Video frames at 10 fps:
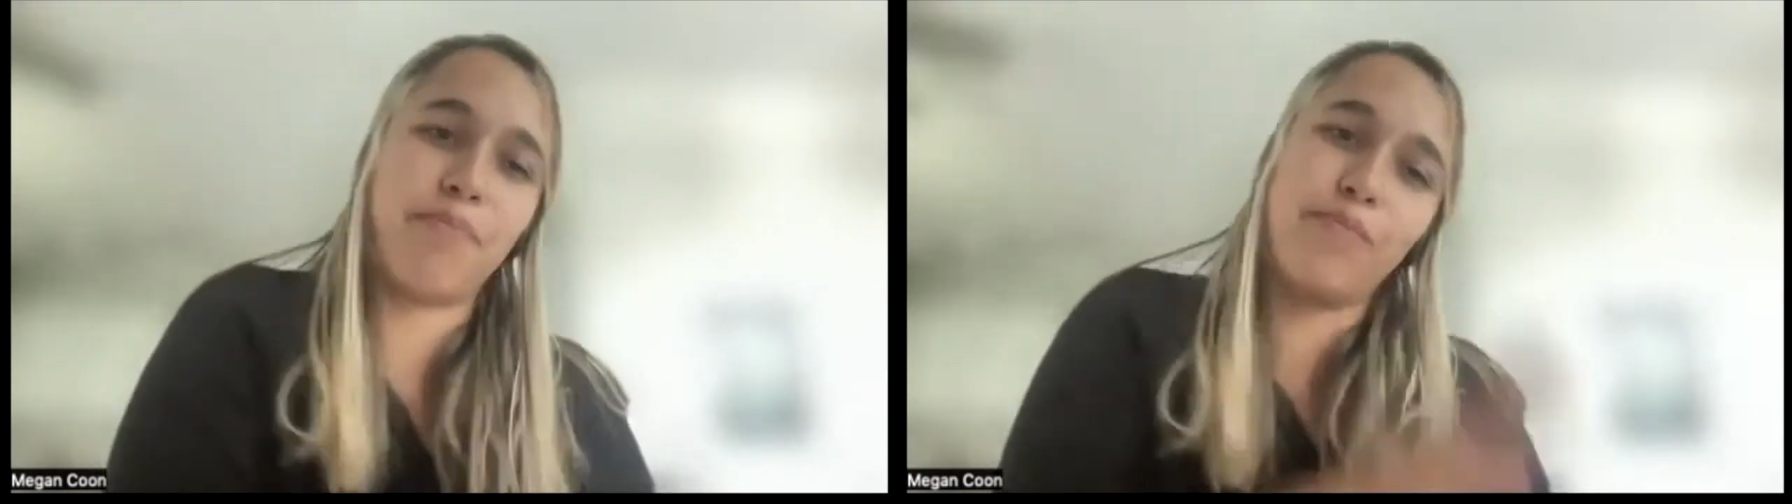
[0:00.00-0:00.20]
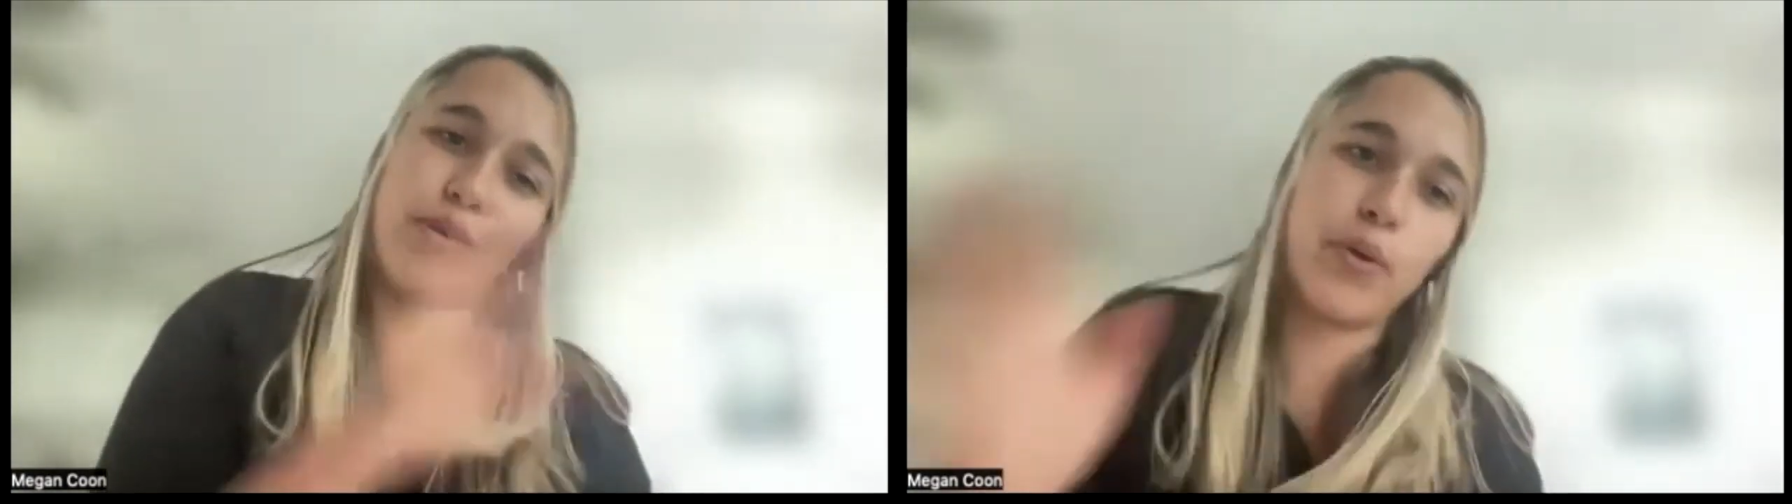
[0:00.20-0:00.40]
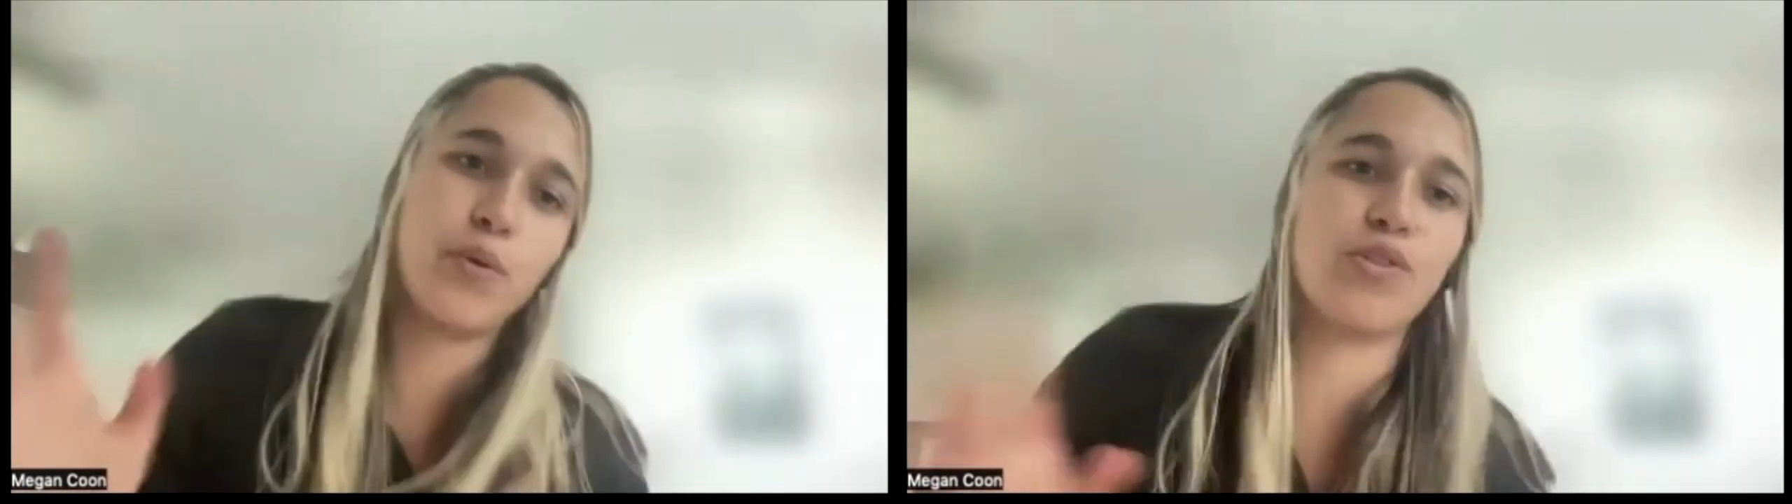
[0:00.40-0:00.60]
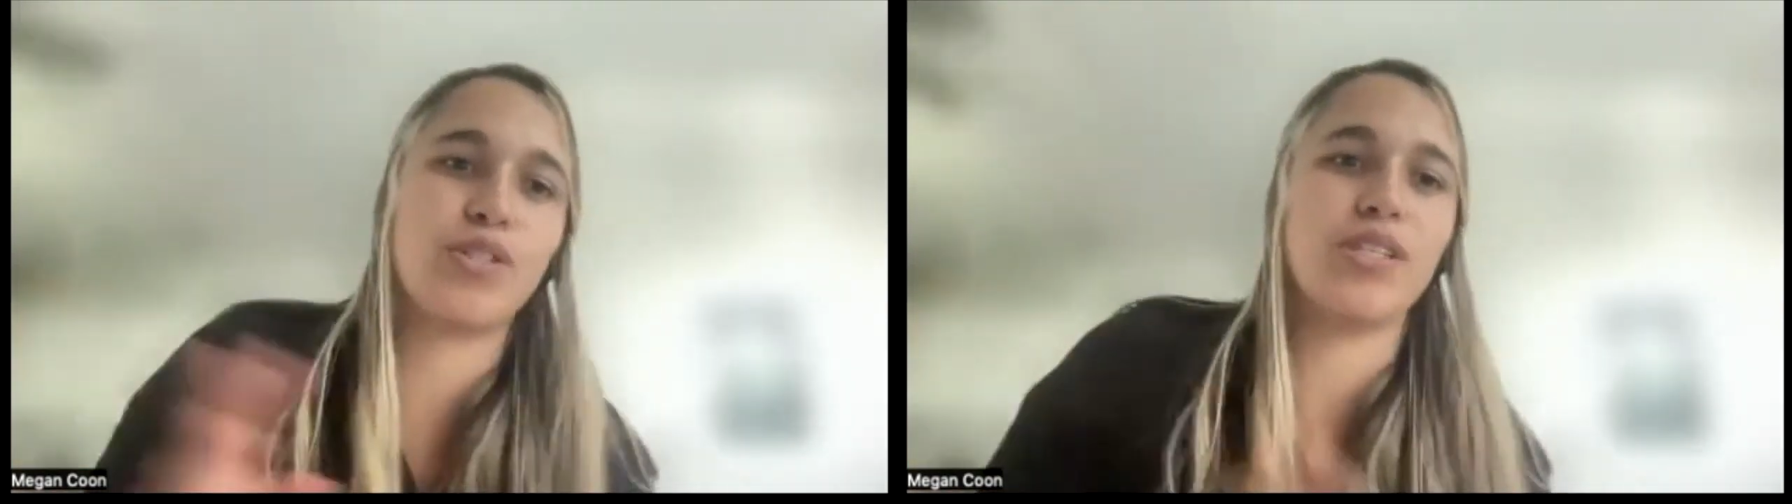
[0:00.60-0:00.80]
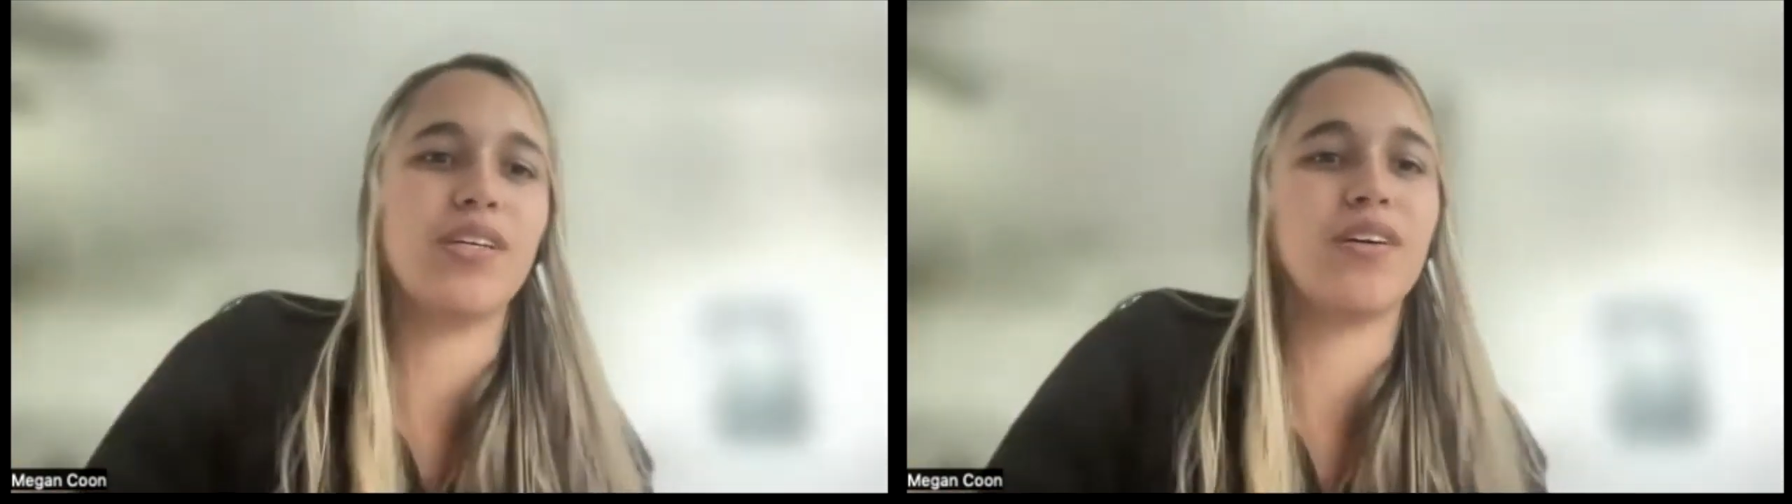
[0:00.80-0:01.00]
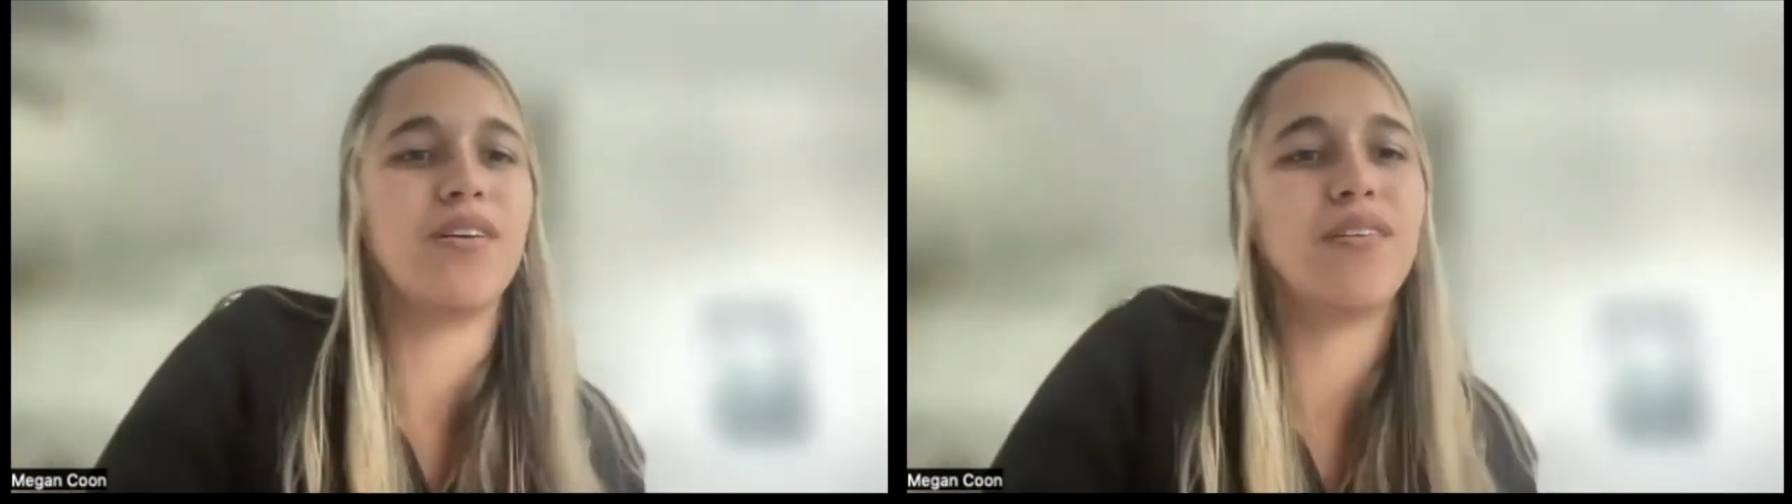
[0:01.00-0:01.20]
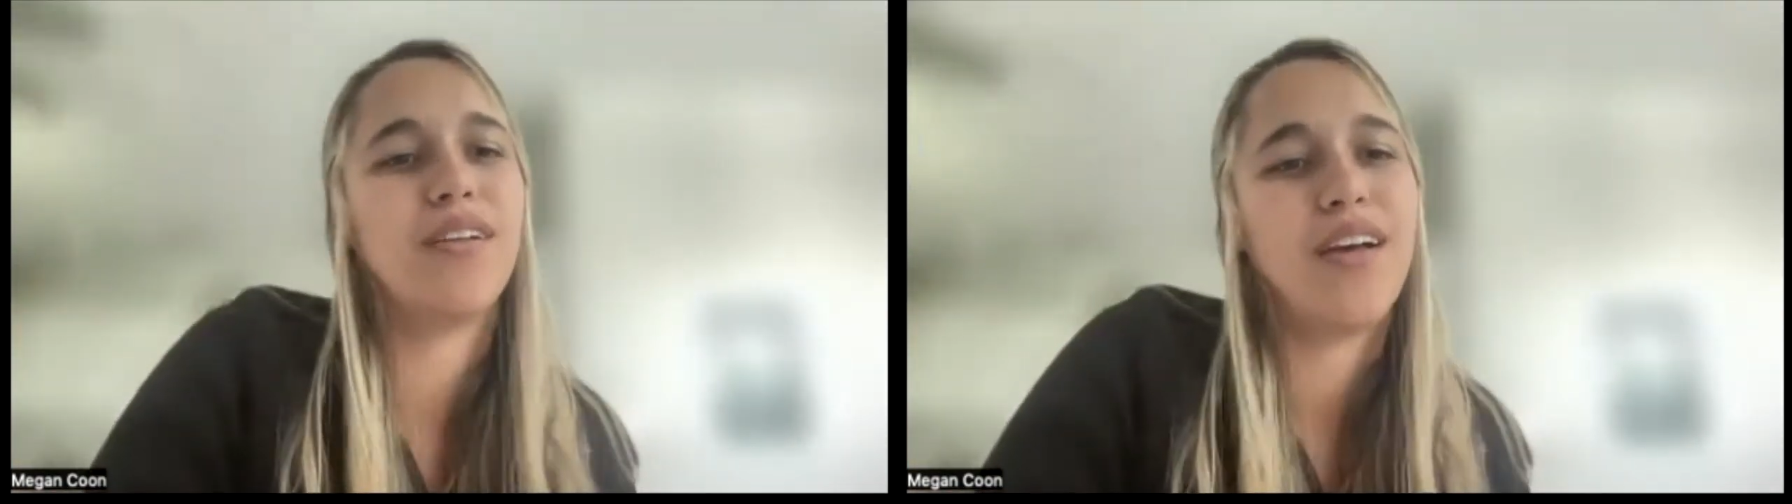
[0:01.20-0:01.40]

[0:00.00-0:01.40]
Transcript: huge deal.